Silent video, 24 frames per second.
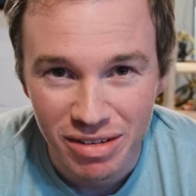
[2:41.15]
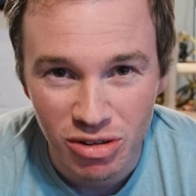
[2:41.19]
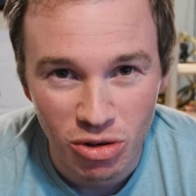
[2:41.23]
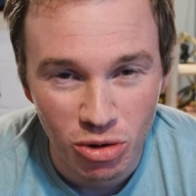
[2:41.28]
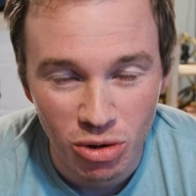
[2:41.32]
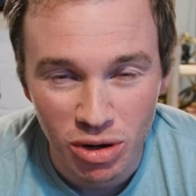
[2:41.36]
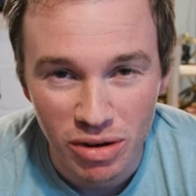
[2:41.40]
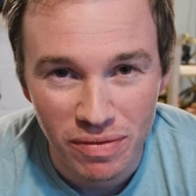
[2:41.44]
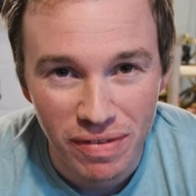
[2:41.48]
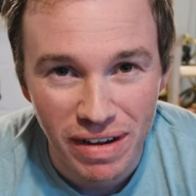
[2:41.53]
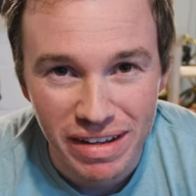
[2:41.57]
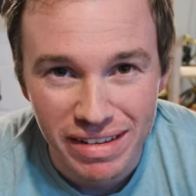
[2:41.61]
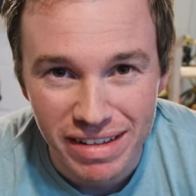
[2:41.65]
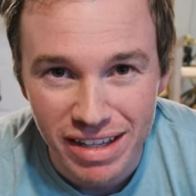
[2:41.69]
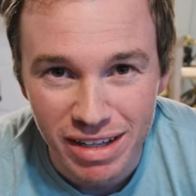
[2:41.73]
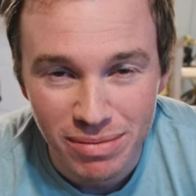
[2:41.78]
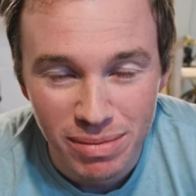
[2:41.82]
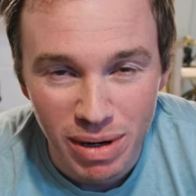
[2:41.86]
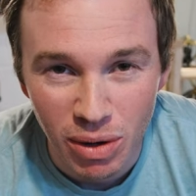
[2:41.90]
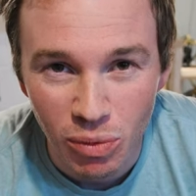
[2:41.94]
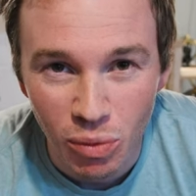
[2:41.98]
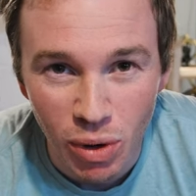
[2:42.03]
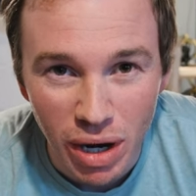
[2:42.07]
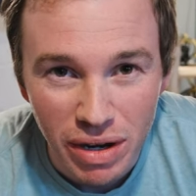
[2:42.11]
or if I
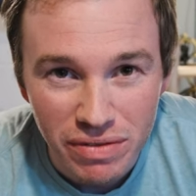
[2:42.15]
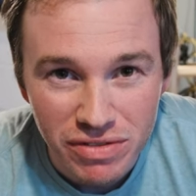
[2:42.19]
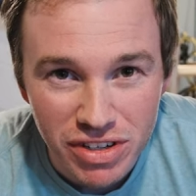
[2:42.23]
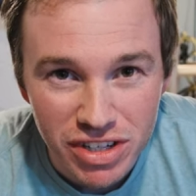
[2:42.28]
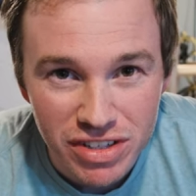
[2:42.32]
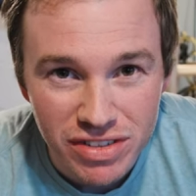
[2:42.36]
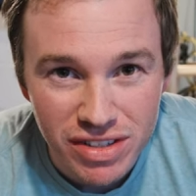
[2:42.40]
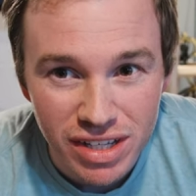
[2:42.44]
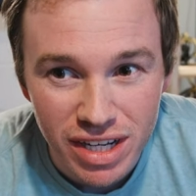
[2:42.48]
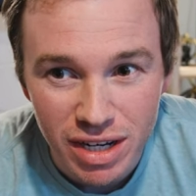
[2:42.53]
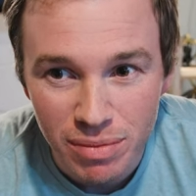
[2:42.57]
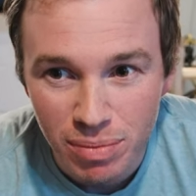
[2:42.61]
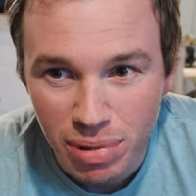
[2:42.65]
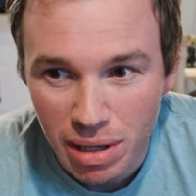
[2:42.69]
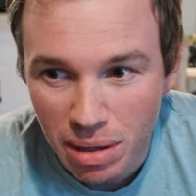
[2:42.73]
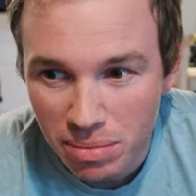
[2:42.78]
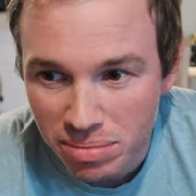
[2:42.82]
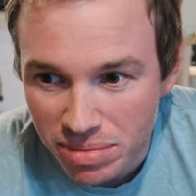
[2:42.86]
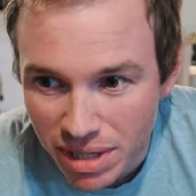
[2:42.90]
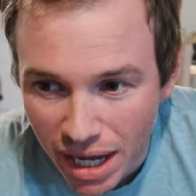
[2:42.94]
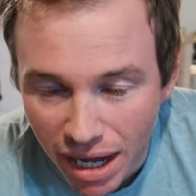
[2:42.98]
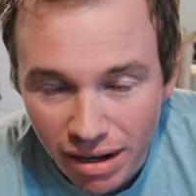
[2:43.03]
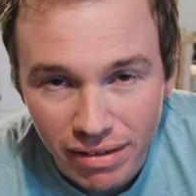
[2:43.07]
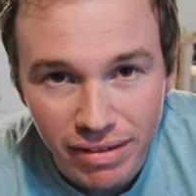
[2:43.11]
did, my wife just did it, but
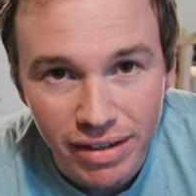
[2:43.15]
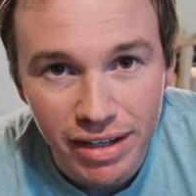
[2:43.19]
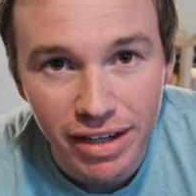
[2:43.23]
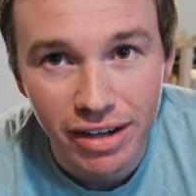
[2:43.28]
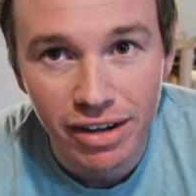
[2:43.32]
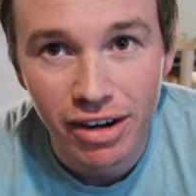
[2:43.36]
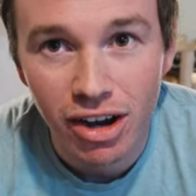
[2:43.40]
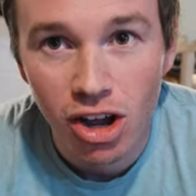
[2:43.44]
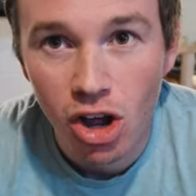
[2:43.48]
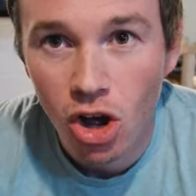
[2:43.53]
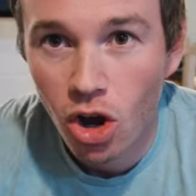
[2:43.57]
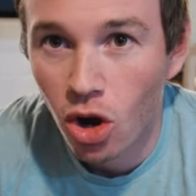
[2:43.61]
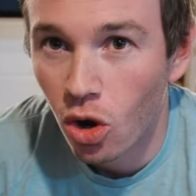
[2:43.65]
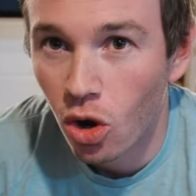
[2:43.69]
I'm down here